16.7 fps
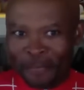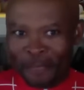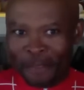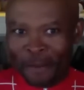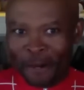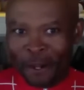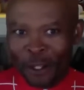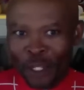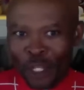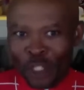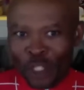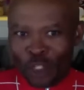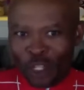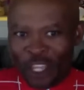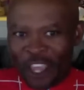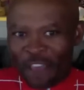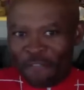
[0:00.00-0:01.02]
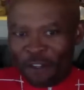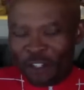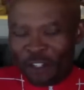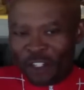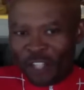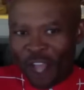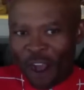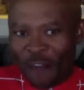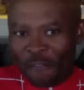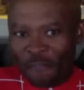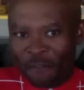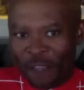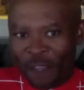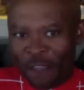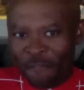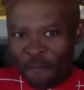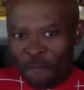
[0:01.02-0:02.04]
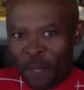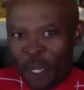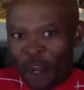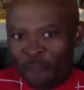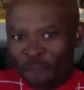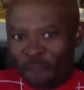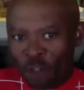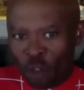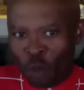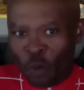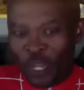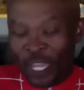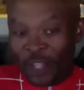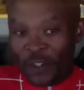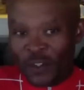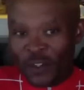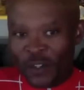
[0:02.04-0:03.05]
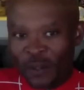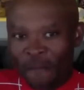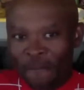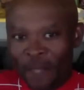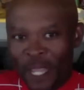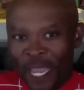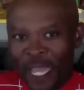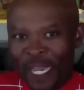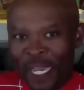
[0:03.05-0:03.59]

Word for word: You know, so give yourself if you've been off two weeks, and